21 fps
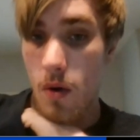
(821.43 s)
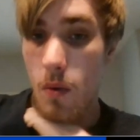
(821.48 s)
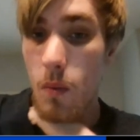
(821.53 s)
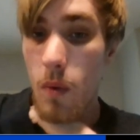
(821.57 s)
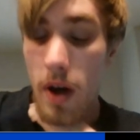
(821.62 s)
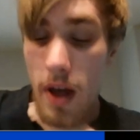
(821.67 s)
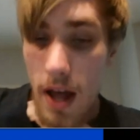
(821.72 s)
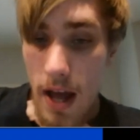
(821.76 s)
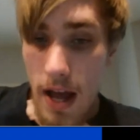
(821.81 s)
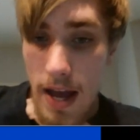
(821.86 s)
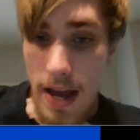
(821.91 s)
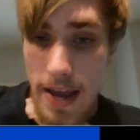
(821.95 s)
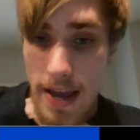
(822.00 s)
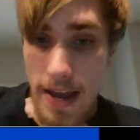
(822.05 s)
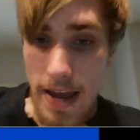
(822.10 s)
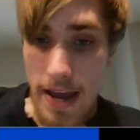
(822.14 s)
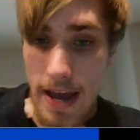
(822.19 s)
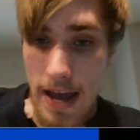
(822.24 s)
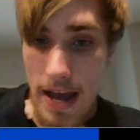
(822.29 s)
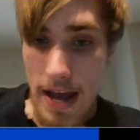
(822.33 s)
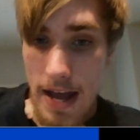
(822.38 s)
What I
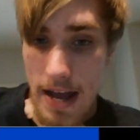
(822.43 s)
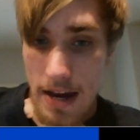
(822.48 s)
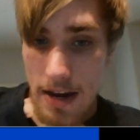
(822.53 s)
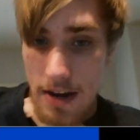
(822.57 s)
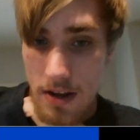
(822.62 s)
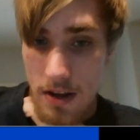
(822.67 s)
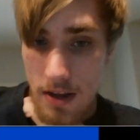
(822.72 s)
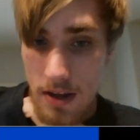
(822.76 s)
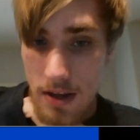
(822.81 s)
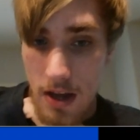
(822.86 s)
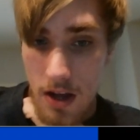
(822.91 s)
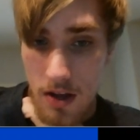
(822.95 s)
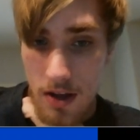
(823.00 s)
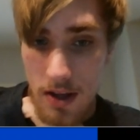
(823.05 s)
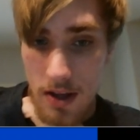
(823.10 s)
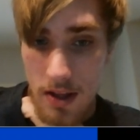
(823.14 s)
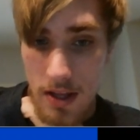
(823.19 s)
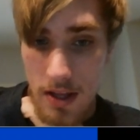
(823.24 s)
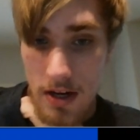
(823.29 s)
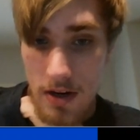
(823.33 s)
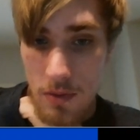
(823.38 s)
had
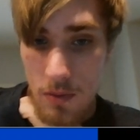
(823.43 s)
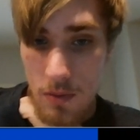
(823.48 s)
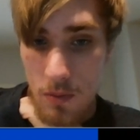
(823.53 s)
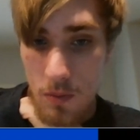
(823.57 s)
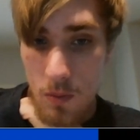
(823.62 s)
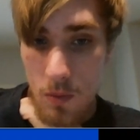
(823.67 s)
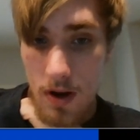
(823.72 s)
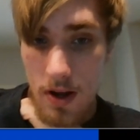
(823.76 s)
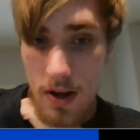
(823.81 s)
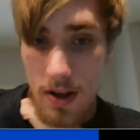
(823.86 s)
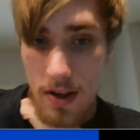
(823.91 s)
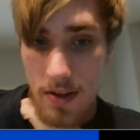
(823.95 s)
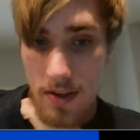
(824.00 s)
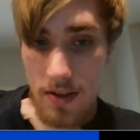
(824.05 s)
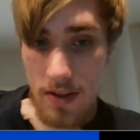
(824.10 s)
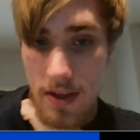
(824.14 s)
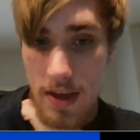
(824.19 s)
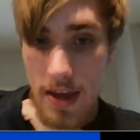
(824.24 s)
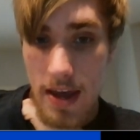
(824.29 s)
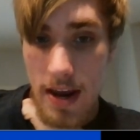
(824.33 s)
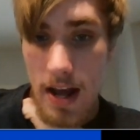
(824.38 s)
calculated was
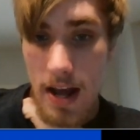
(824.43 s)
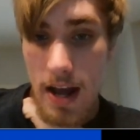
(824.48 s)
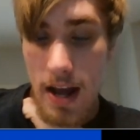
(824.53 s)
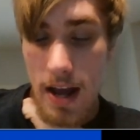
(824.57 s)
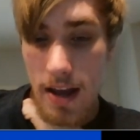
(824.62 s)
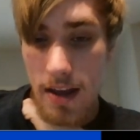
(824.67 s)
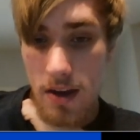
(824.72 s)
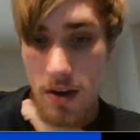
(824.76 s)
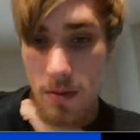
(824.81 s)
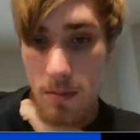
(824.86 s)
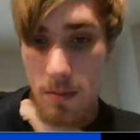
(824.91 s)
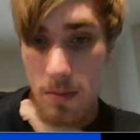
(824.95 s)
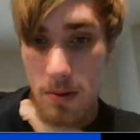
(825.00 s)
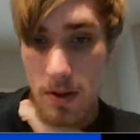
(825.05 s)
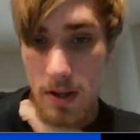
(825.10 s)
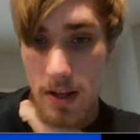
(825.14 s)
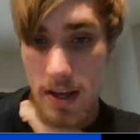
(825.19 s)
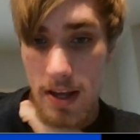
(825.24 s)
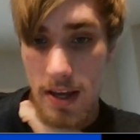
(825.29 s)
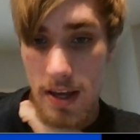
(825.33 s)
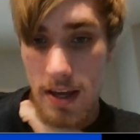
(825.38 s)
that I could
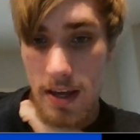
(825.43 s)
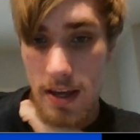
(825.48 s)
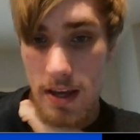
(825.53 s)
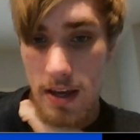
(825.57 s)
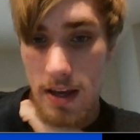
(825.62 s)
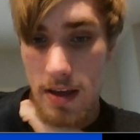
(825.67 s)
play,